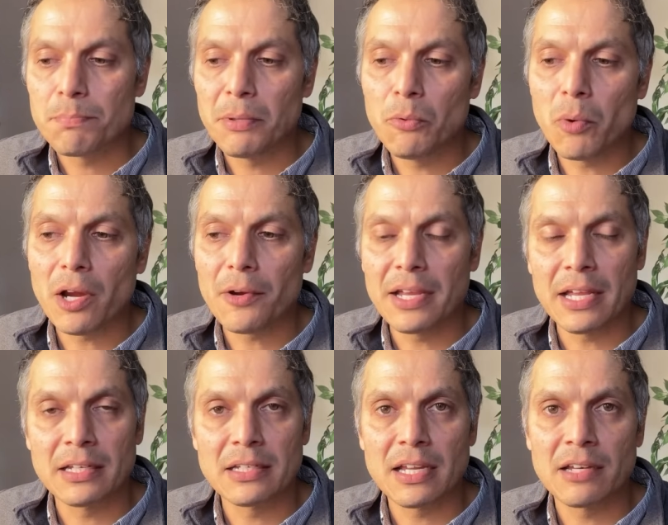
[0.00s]
be wary
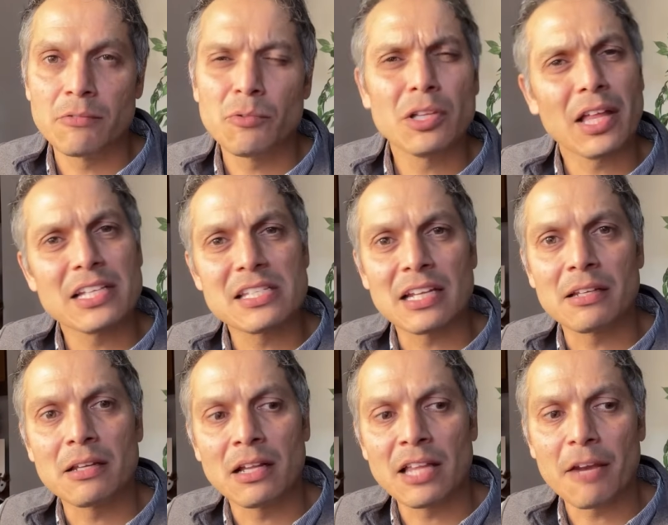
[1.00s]
and realize that
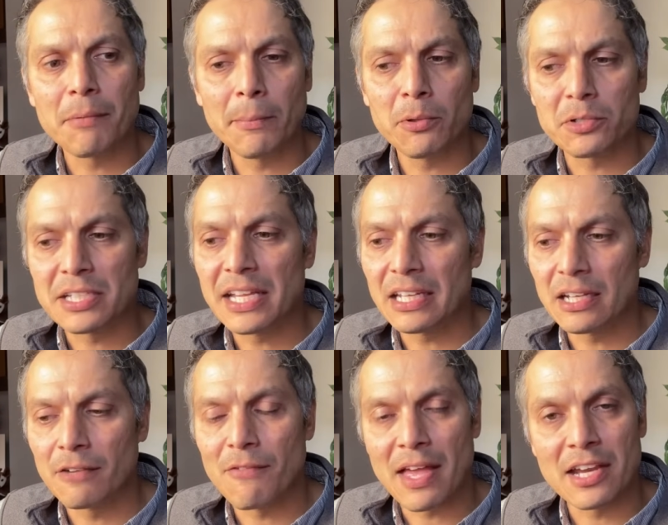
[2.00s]
a lot of people are taking
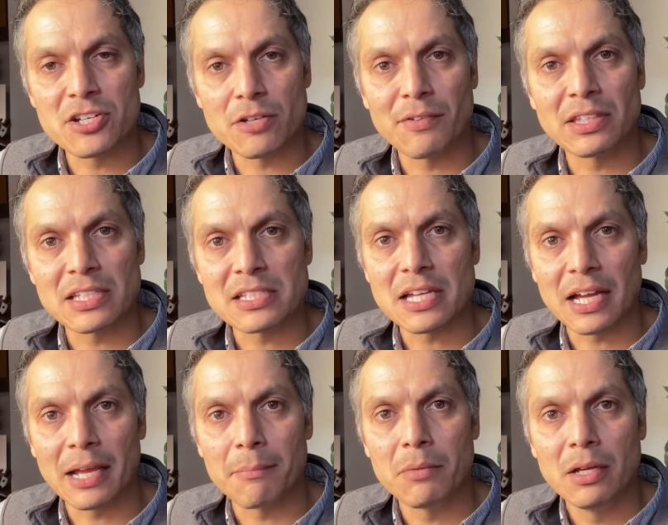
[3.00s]
advantage of it this
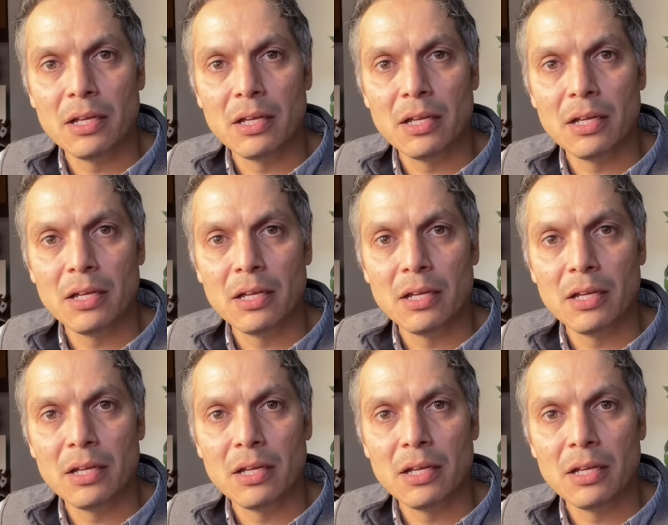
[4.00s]
time.